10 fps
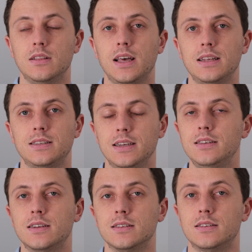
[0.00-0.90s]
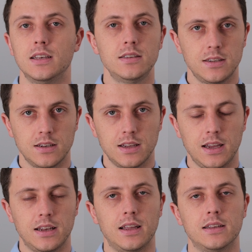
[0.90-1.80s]
lens is consistent
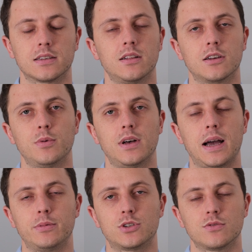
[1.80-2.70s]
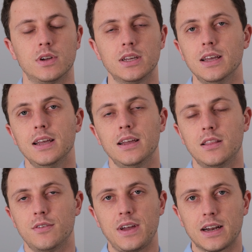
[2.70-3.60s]
in its clickable aperture ring in
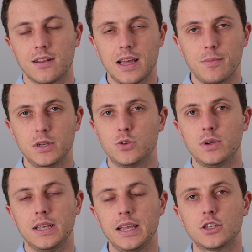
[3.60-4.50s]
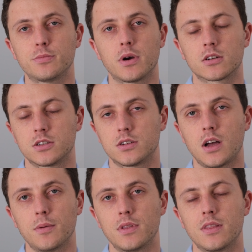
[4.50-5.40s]
the fact that between each marked
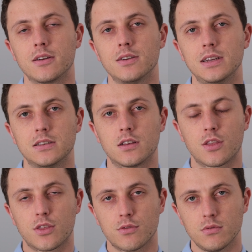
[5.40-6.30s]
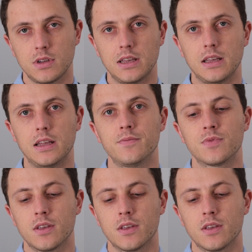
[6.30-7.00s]
stop, there is 3